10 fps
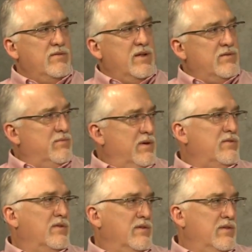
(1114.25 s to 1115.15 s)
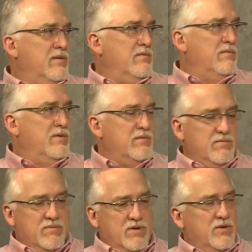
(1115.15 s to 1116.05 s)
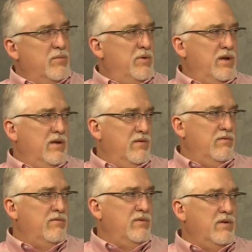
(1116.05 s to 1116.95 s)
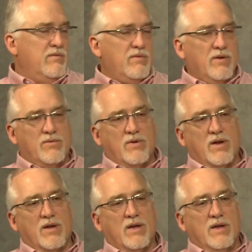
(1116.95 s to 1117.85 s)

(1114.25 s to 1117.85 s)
That's basically the underpinning of HealthTrack.